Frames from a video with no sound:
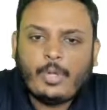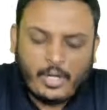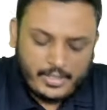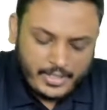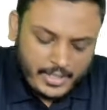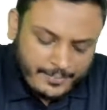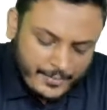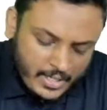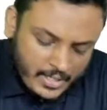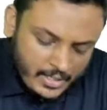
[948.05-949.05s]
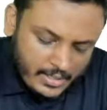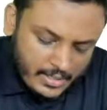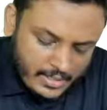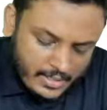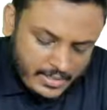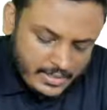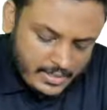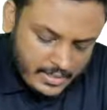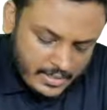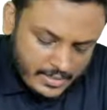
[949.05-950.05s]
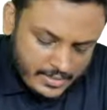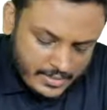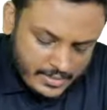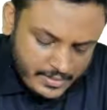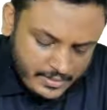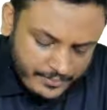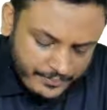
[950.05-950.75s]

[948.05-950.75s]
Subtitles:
quality, it is consist,